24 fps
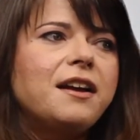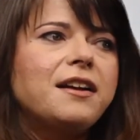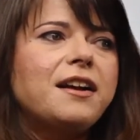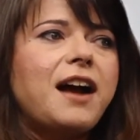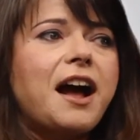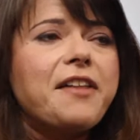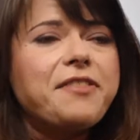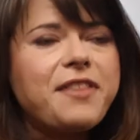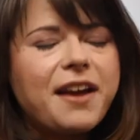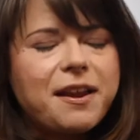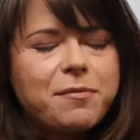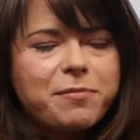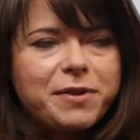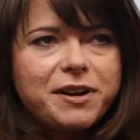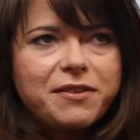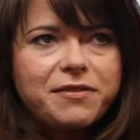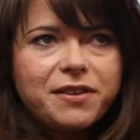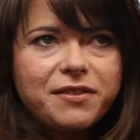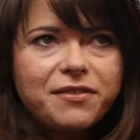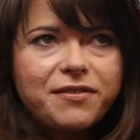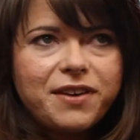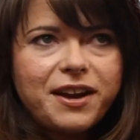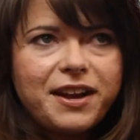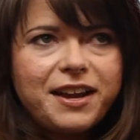got that bit of
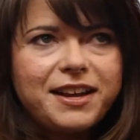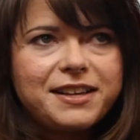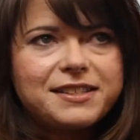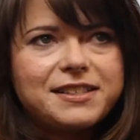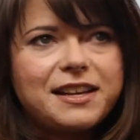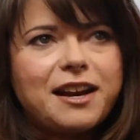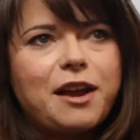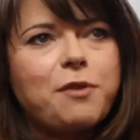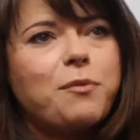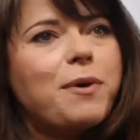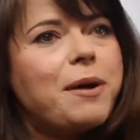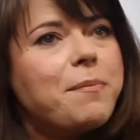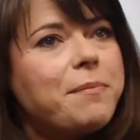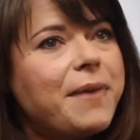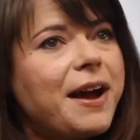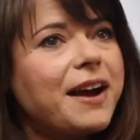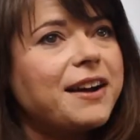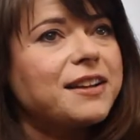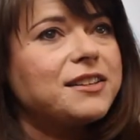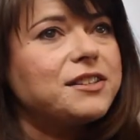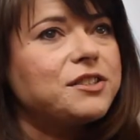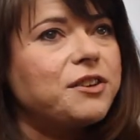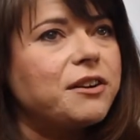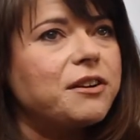advice and I went
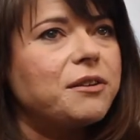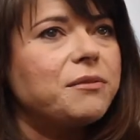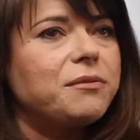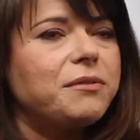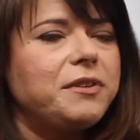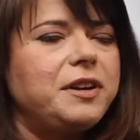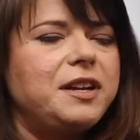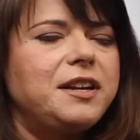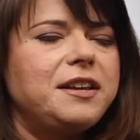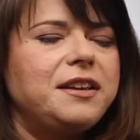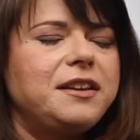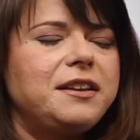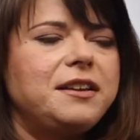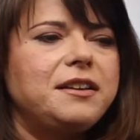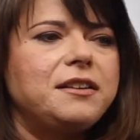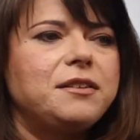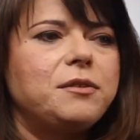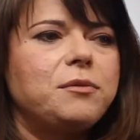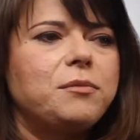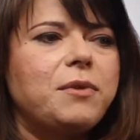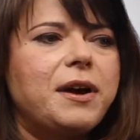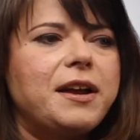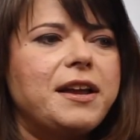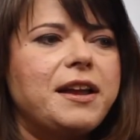back and started
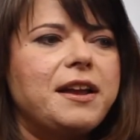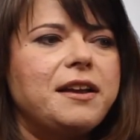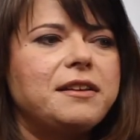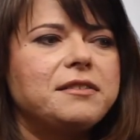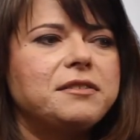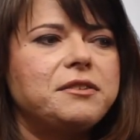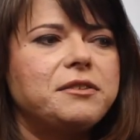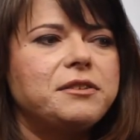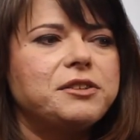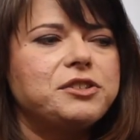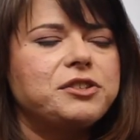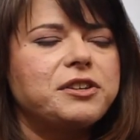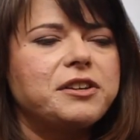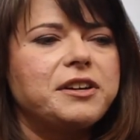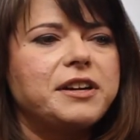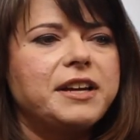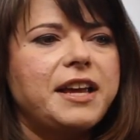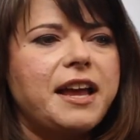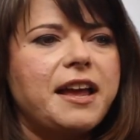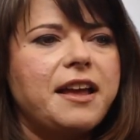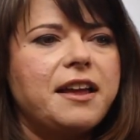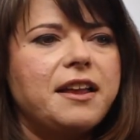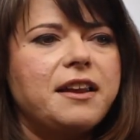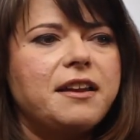reading YA literature
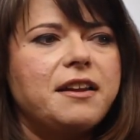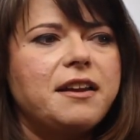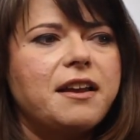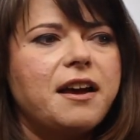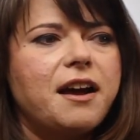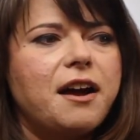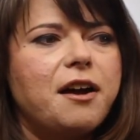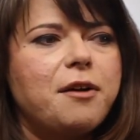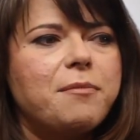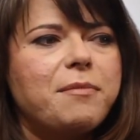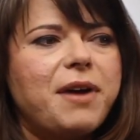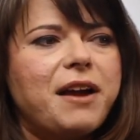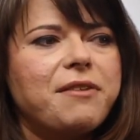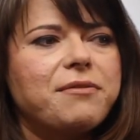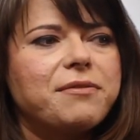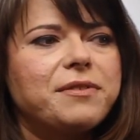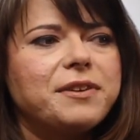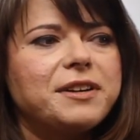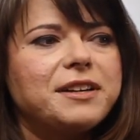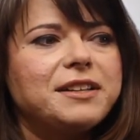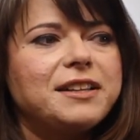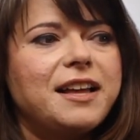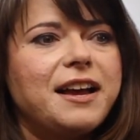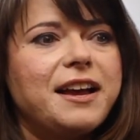again, I
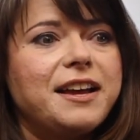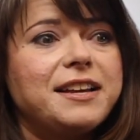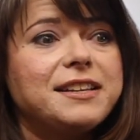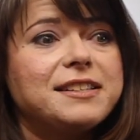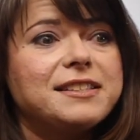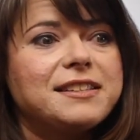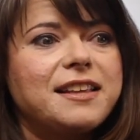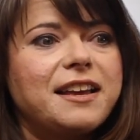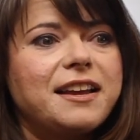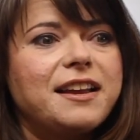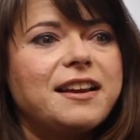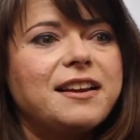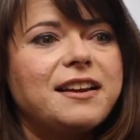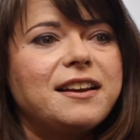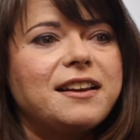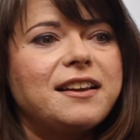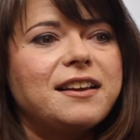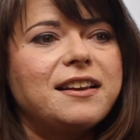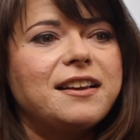realized that